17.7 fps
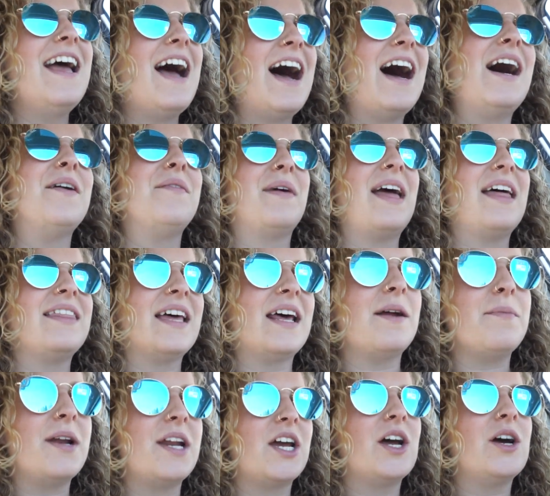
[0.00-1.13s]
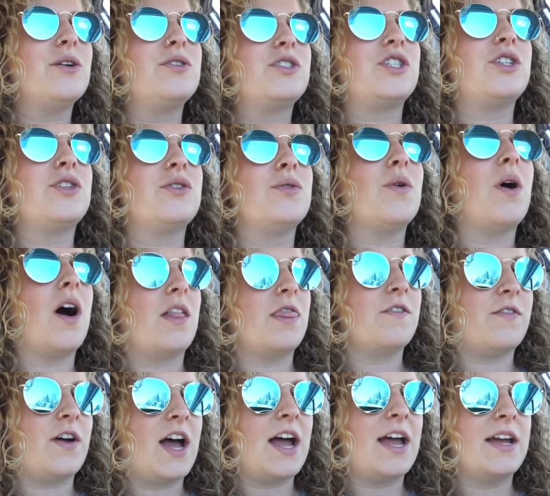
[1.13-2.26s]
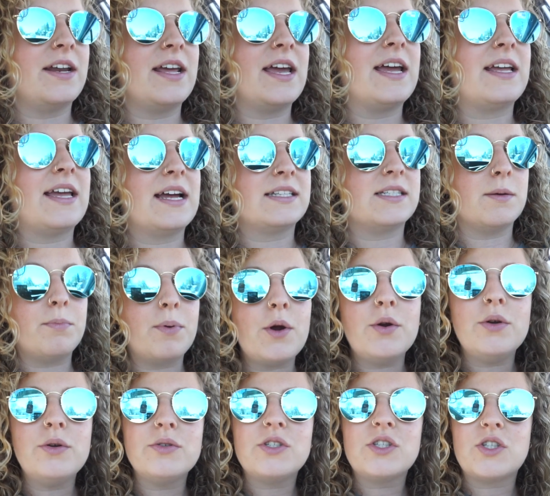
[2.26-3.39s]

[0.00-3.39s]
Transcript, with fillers: Um, and then I'm gonna go to On the Vine and get some produce.